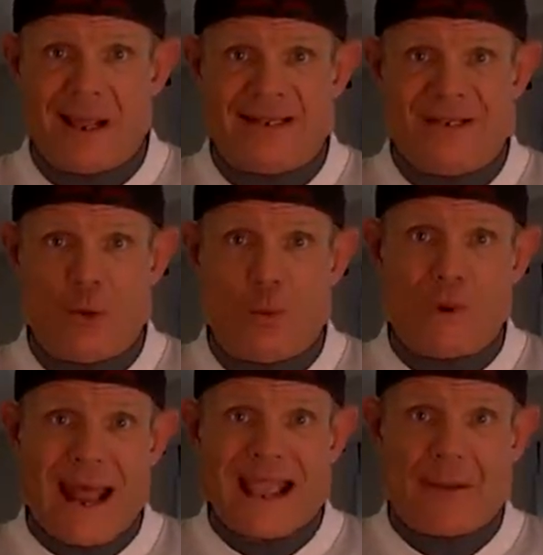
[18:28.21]
And so
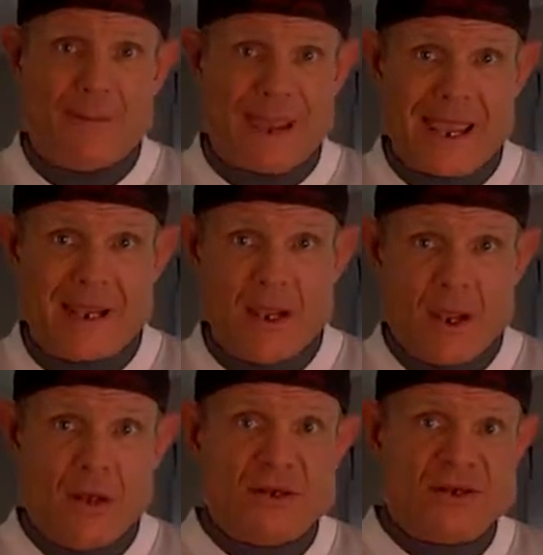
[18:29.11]
when I get paid,
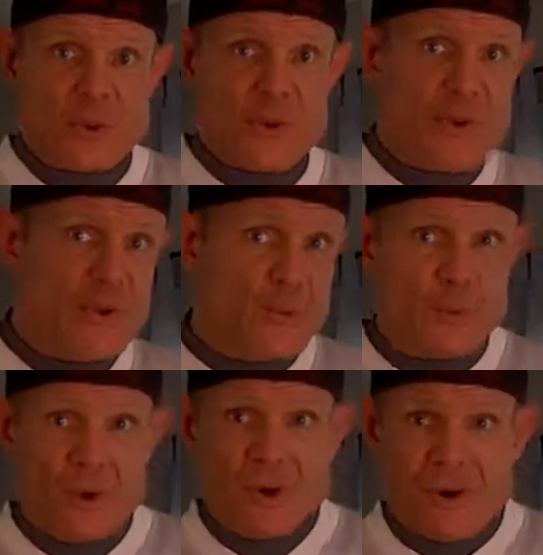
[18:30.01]
so do you.
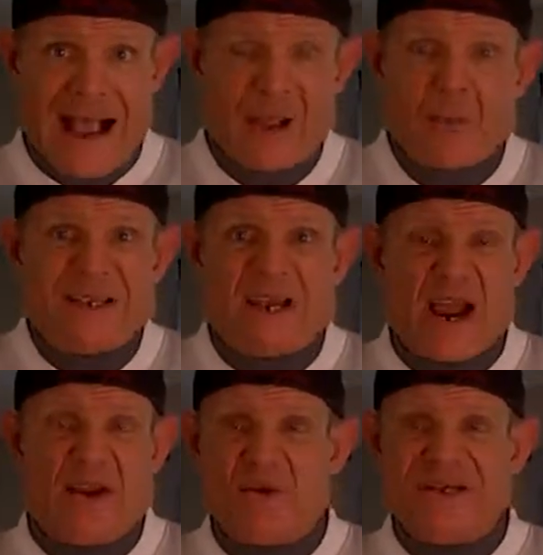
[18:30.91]
I can
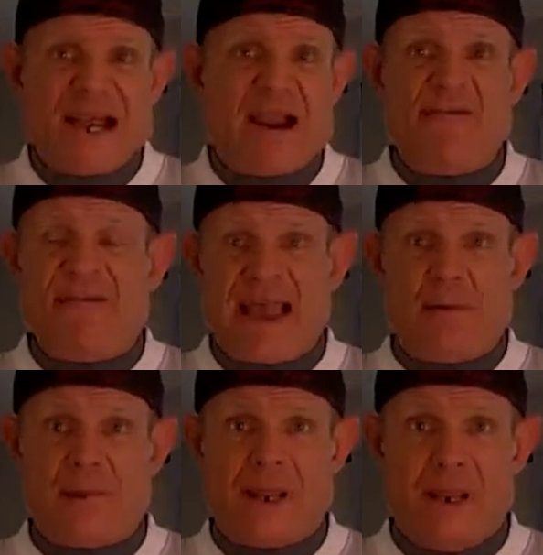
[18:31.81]
retire your entire
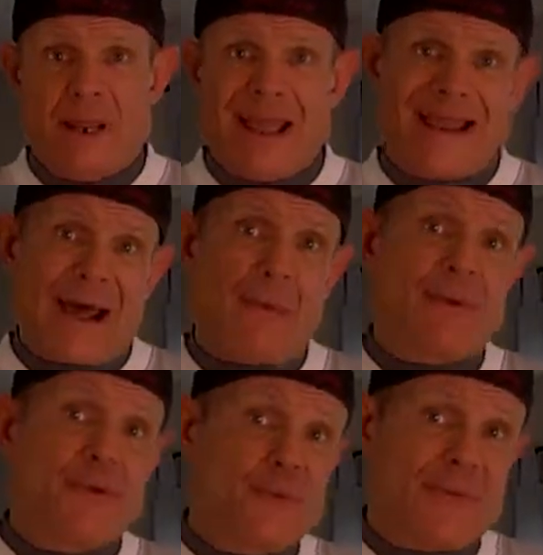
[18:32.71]
family, and I
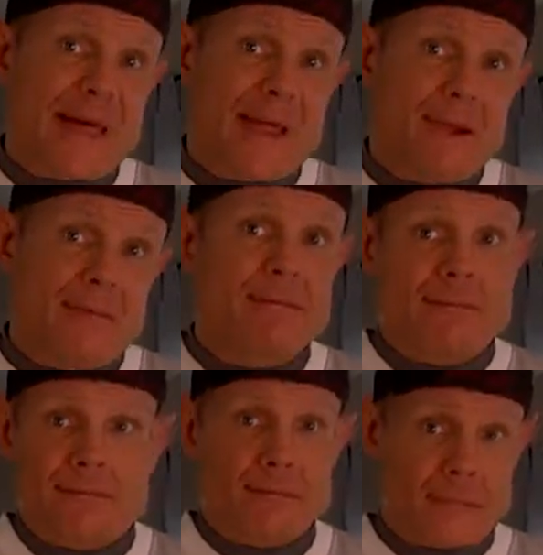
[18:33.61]
would do that.
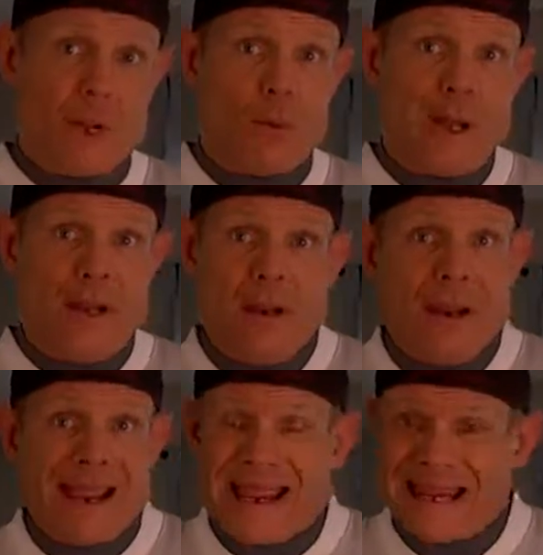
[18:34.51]
You know what?
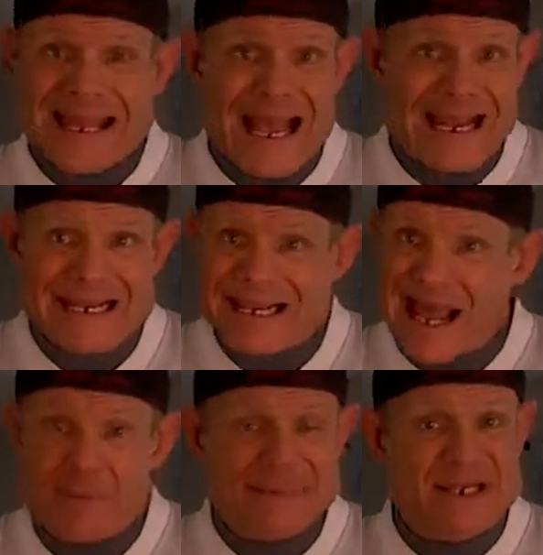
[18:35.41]
Any kind of
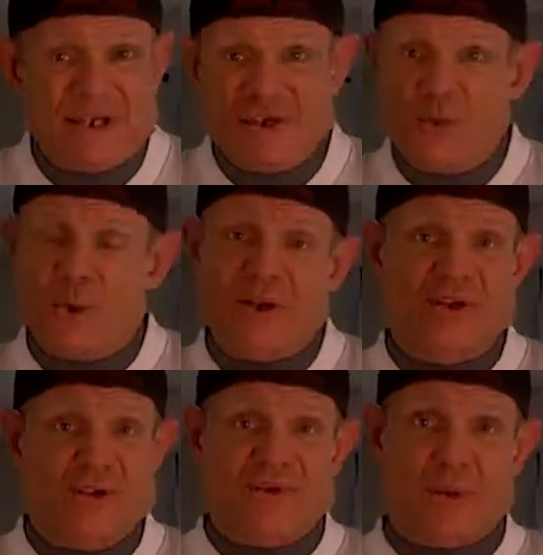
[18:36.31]
competition you want to
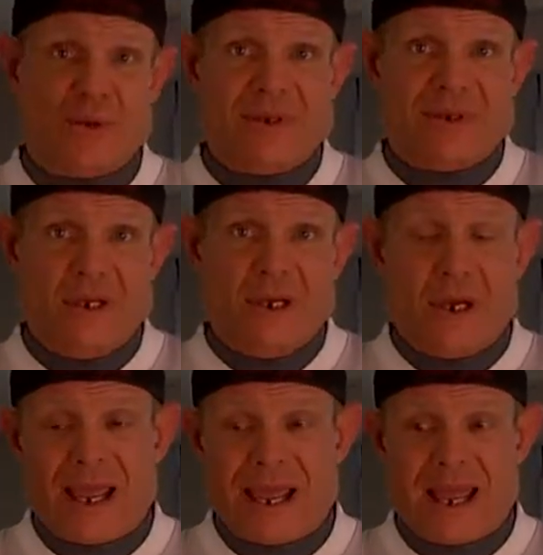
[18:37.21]
choose, Otis.
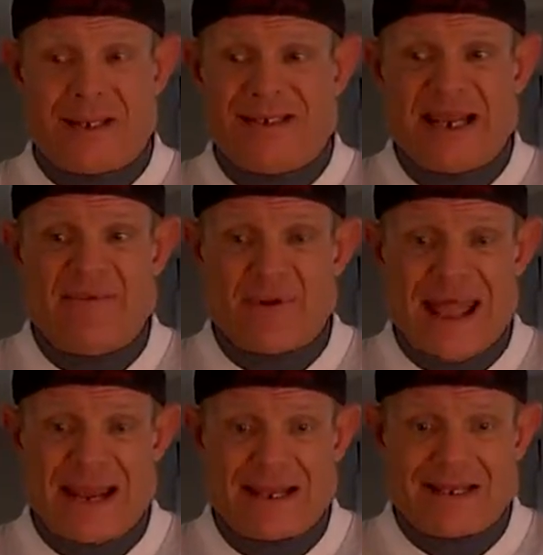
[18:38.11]
And Steve
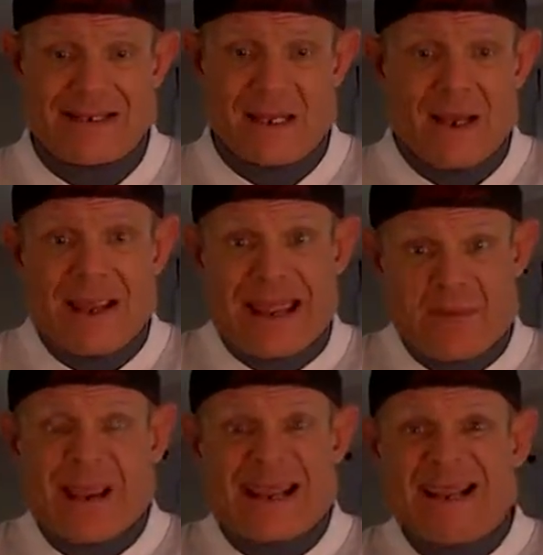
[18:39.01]
Hernandez,
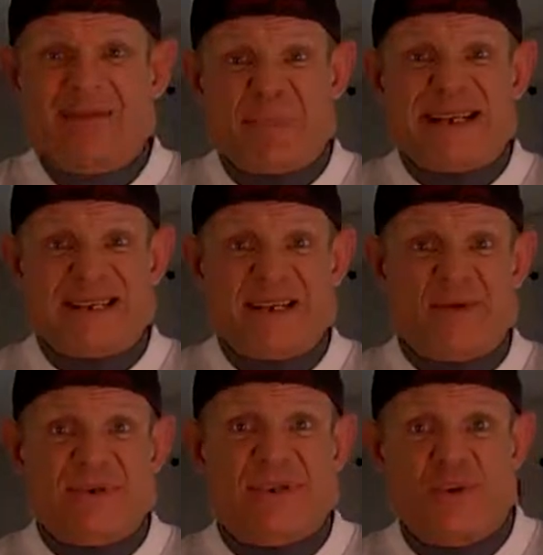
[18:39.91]
it'd be in his best
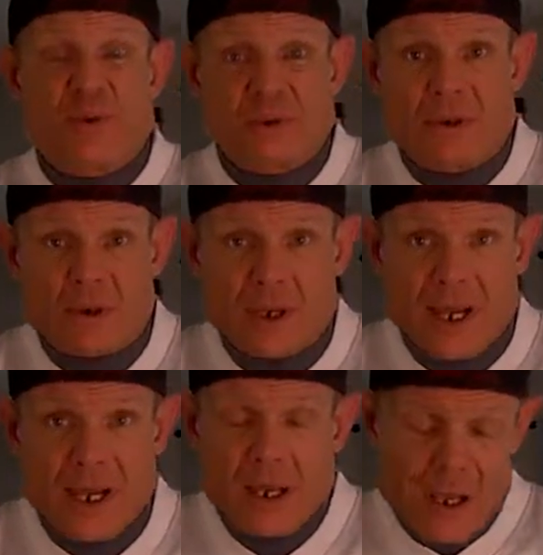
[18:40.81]
interest to do it,
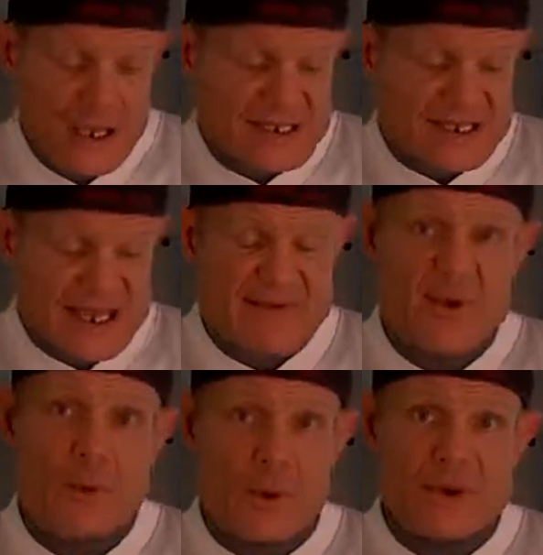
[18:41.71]
okay?
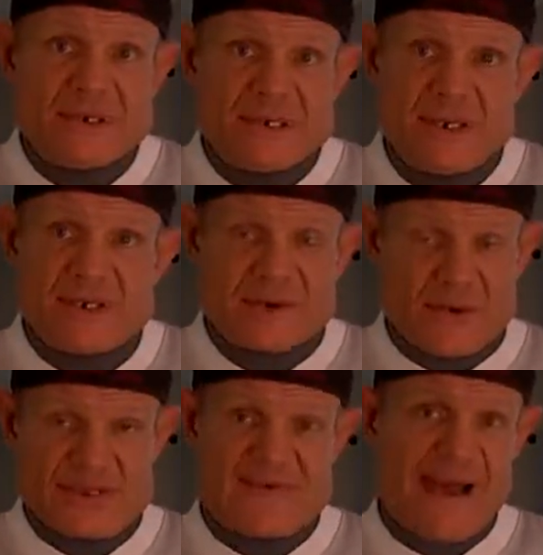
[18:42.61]
Stevie works. So
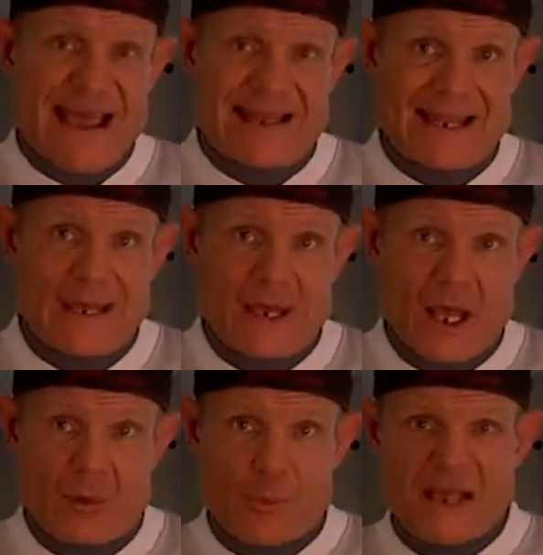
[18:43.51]
does the violin.
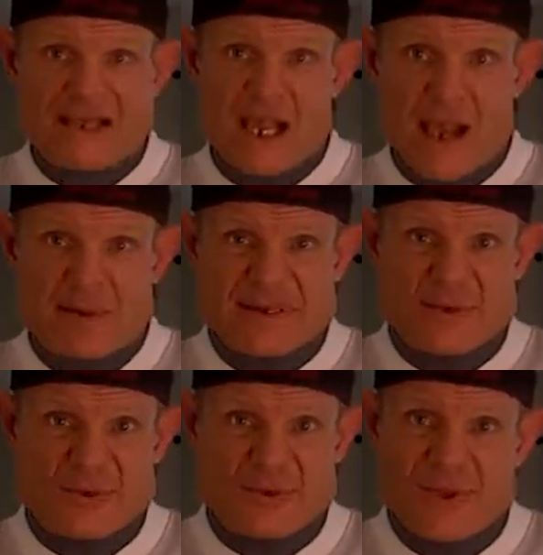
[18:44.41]
Upgrades the Kama
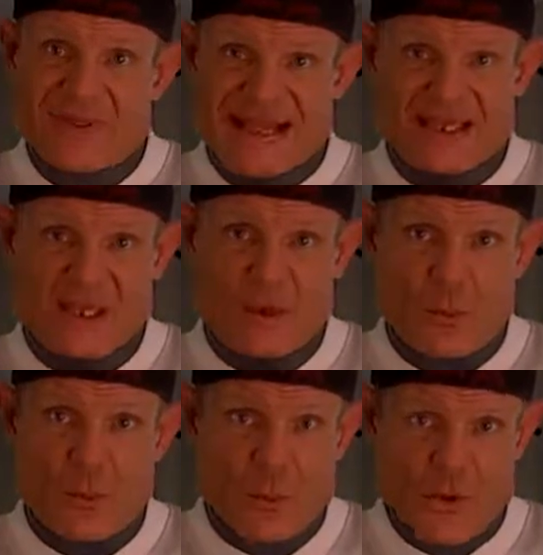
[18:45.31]
Sutra. That's a
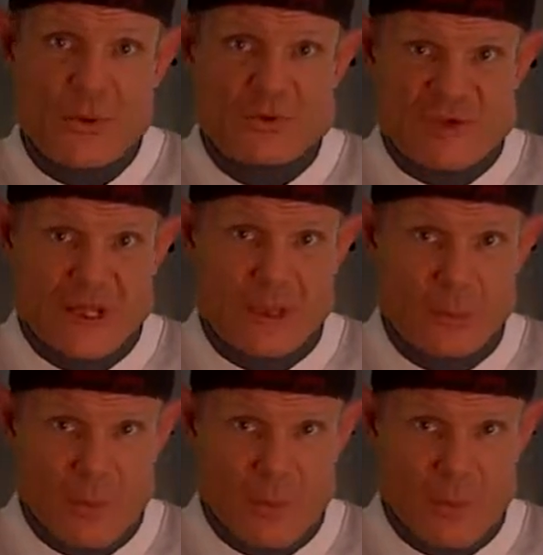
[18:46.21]
huge thing.